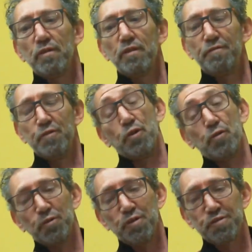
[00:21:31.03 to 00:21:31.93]
if you're a
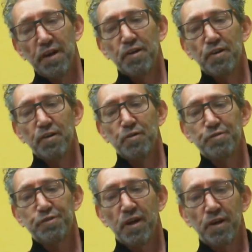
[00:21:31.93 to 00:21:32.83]
good designer, you
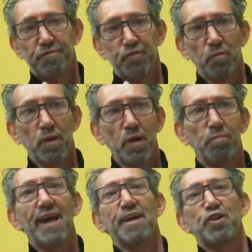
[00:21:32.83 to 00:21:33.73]
start from a
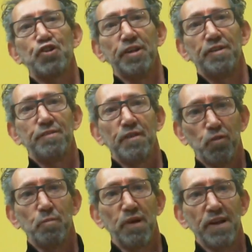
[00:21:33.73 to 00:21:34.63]
blank sheet,
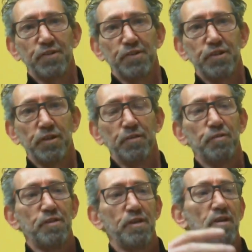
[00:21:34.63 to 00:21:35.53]
a totally blank sheet.
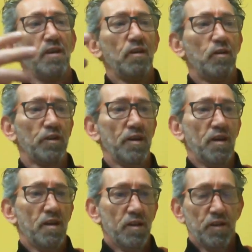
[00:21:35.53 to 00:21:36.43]
You say,
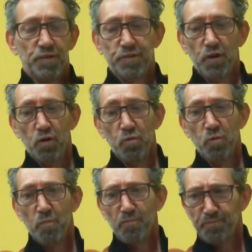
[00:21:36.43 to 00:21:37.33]
okay,
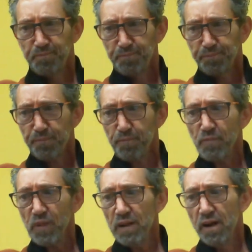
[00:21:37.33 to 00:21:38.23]
so
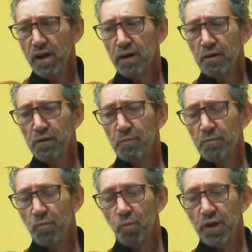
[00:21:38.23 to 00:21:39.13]

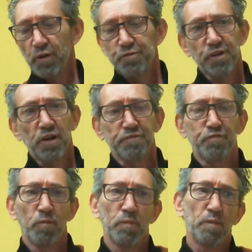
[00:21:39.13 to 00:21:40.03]
when you start
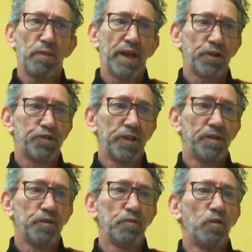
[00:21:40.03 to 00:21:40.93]
from a blank
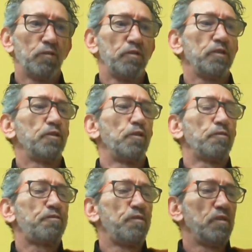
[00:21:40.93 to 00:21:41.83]
sheet, you
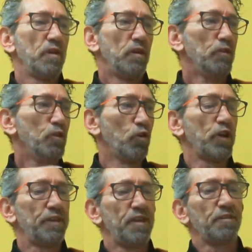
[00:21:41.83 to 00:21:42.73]
don't
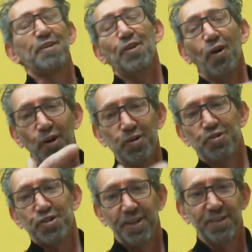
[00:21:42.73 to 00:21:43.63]
look at the
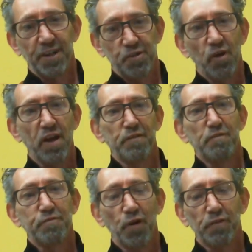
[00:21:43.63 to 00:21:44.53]
technology that you have
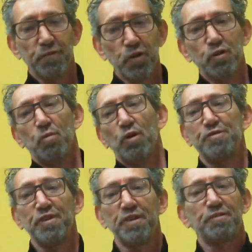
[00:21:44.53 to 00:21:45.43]
in front of you. You want
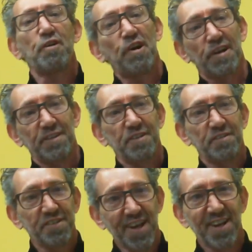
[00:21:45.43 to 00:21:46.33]
to see the target
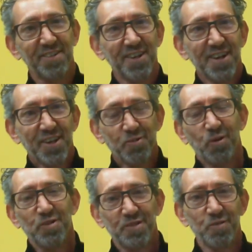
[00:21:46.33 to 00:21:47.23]
at the end. You
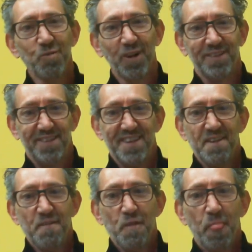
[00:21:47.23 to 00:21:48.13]
want to see what
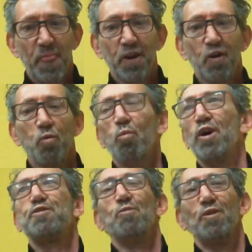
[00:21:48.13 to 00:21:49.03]
you
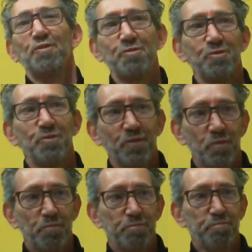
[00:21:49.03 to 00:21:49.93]
want to
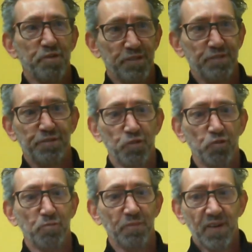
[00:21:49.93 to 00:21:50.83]

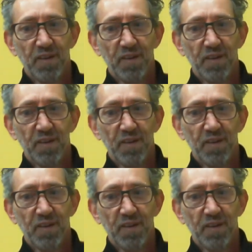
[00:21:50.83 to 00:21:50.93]
presume.